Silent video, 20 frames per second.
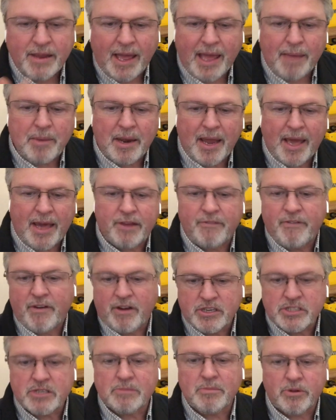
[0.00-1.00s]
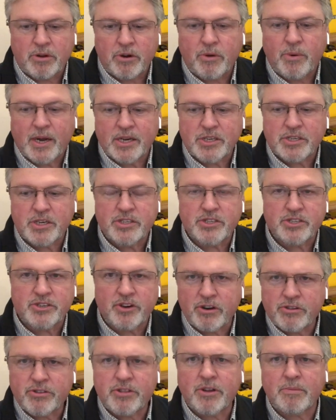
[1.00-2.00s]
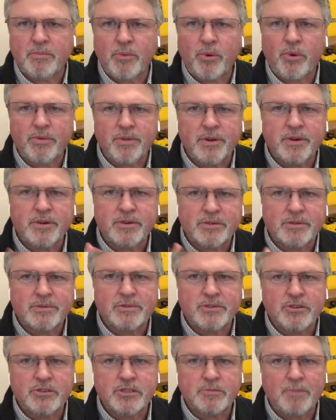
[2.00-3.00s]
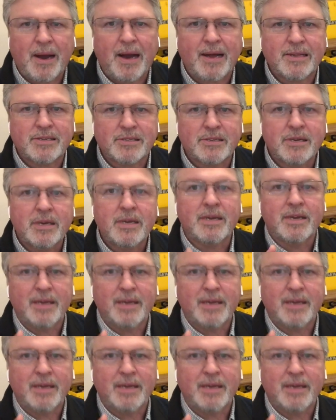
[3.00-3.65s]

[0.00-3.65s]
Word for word: Damon had a very similar question. He said, "Aren't there more than two spots?"